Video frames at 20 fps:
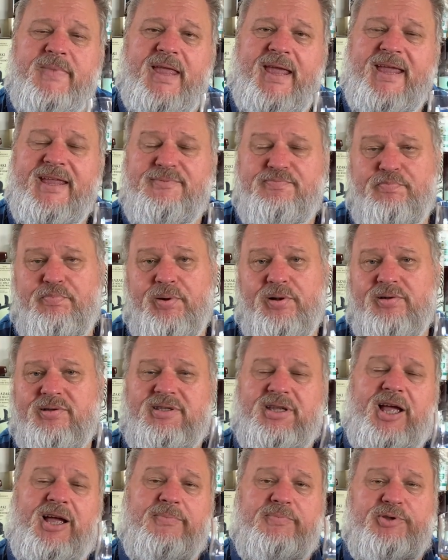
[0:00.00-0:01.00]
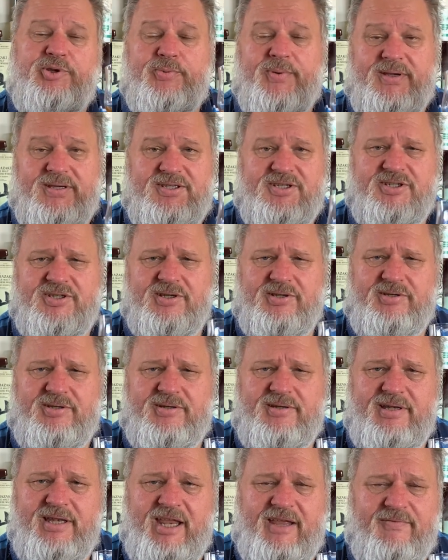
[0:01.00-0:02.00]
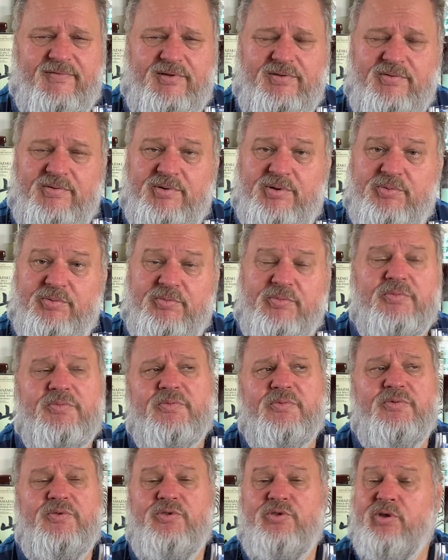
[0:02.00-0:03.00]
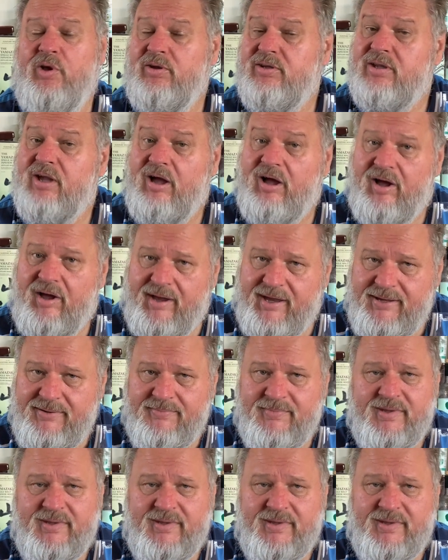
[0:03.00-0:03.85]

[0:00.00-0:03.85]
It built up to a certain level, not high,